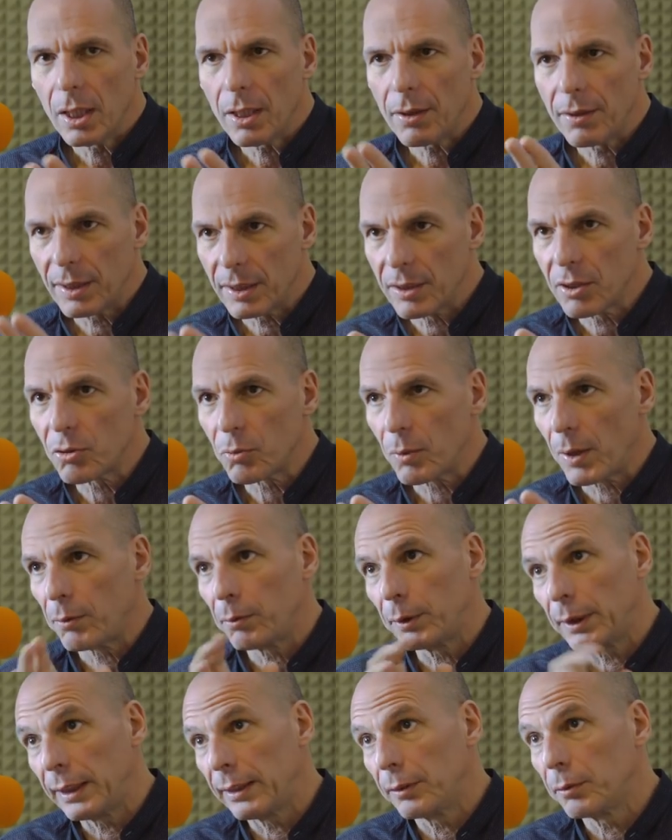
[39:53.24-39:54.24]
This is
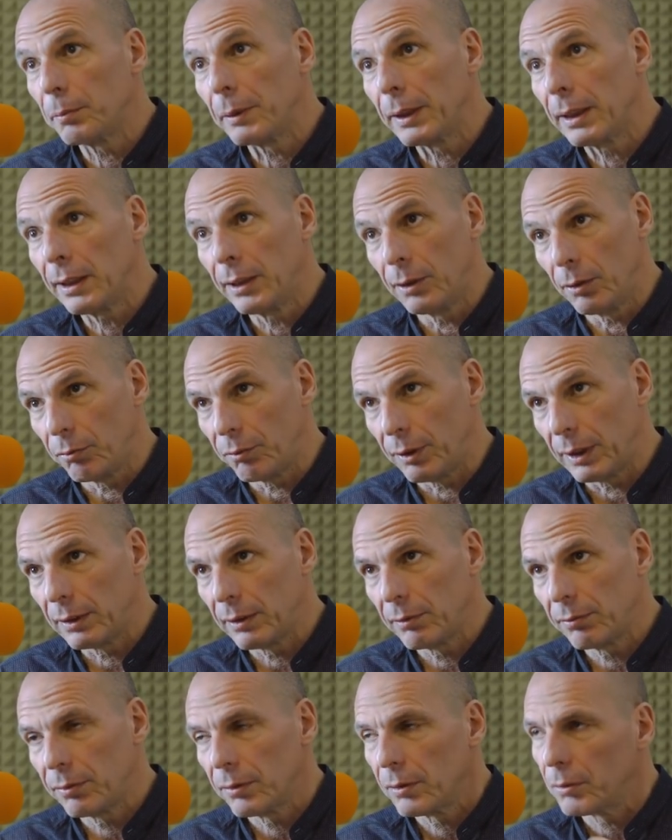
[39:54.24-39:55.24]
where we need to be
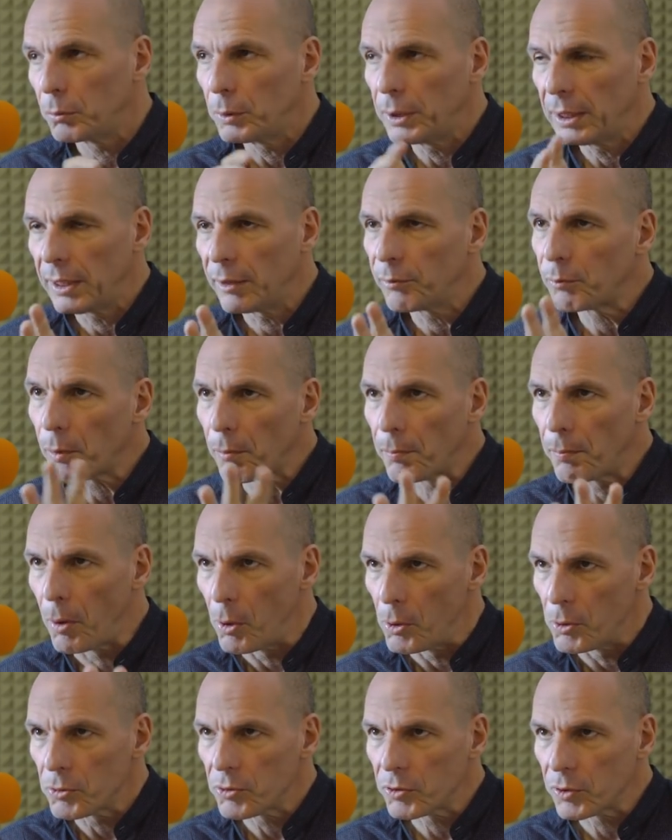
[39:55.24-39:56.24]
innovative. We have
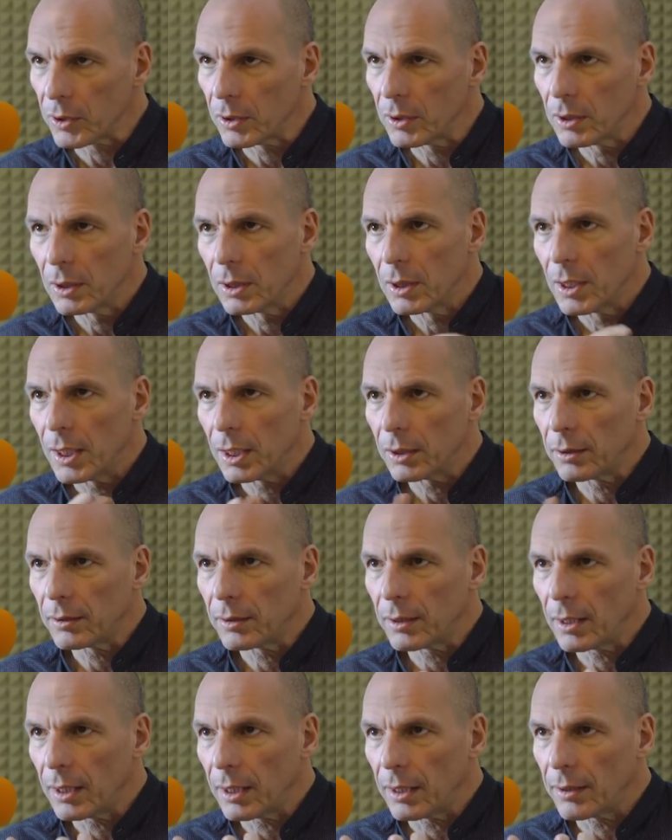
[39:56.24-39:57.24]
proposed
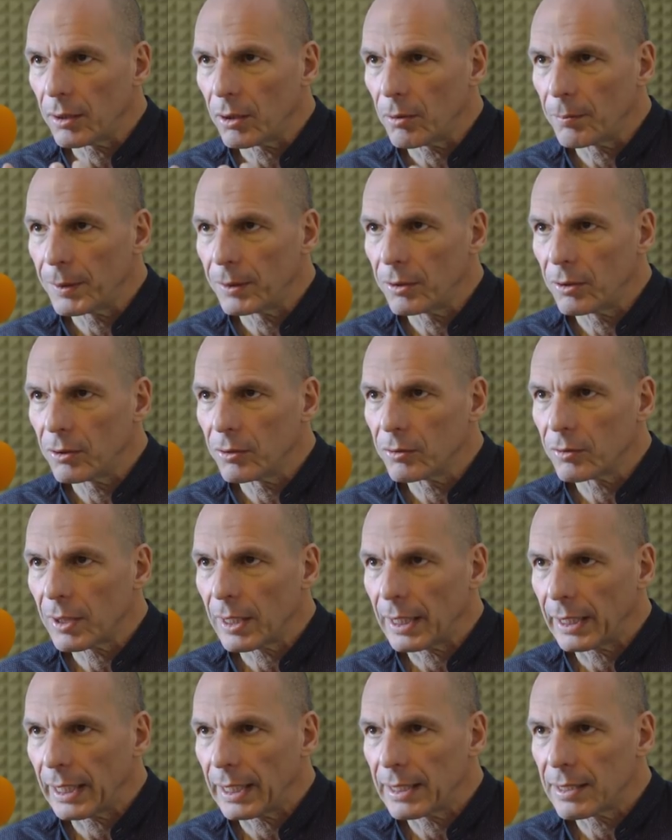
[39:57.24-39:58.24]
that the European Union
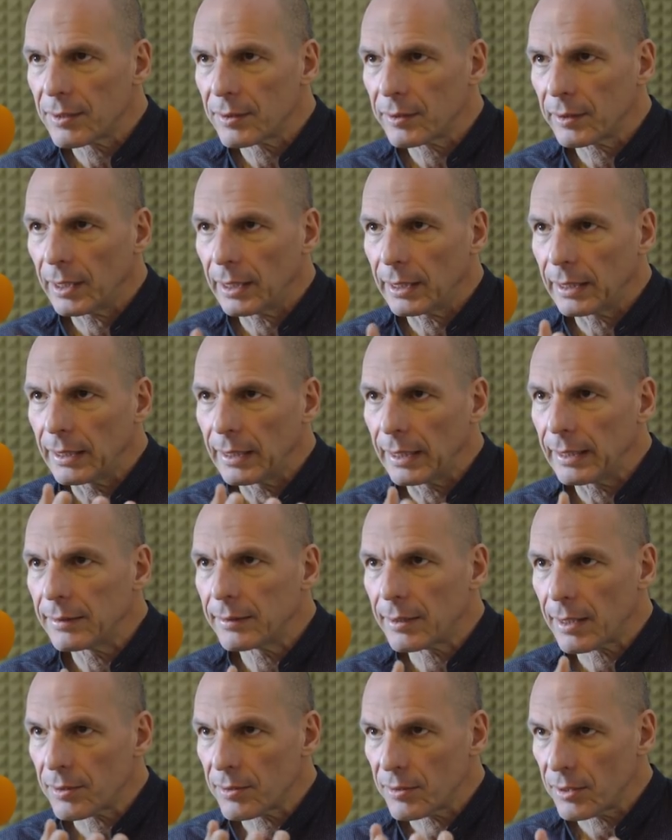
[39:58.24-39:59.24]
creates a
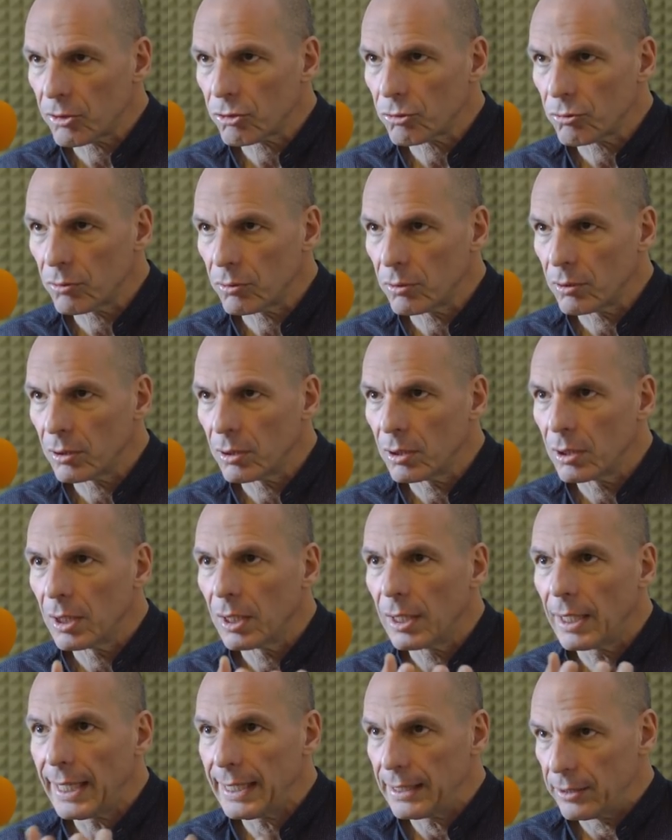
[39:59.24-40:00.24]
green transition
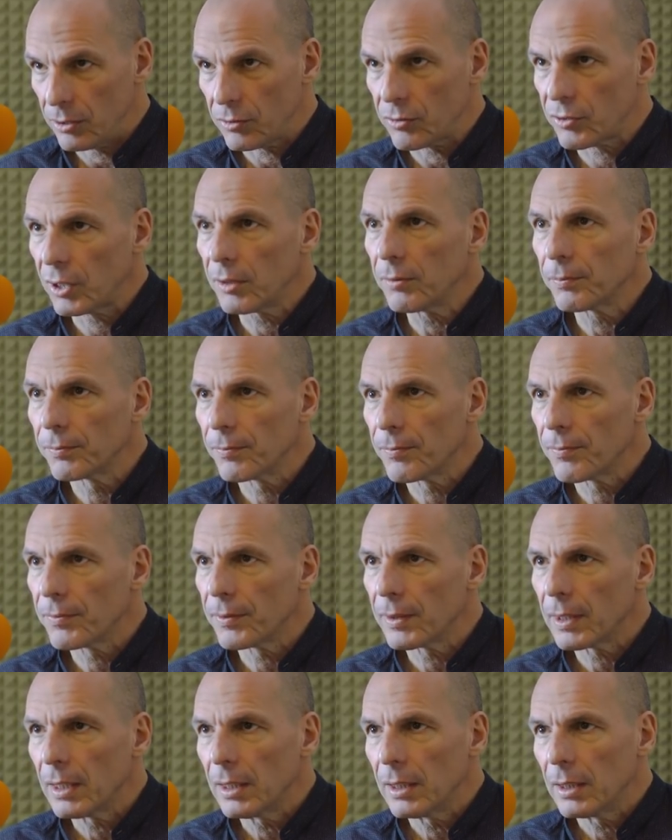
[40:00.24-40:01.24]
agency,
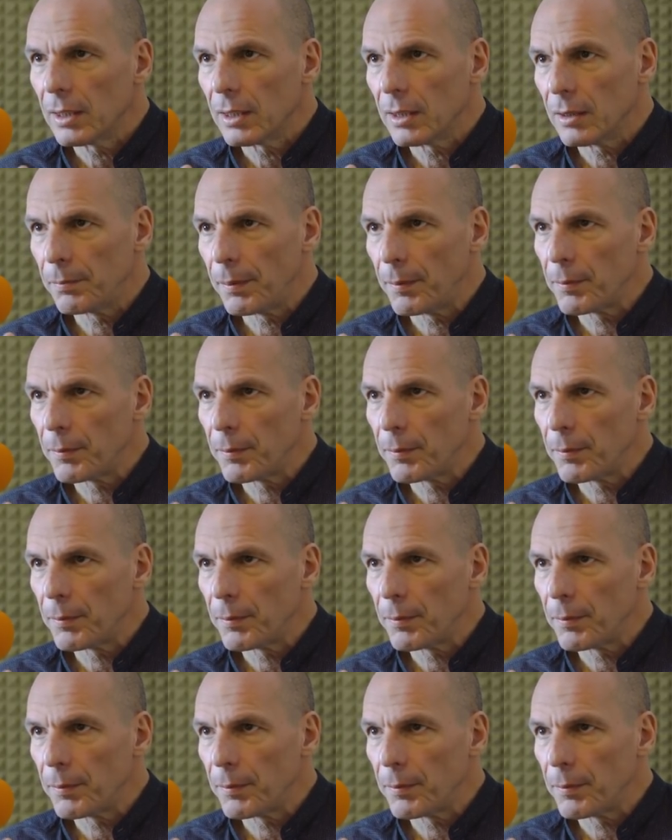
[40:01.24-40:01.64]
the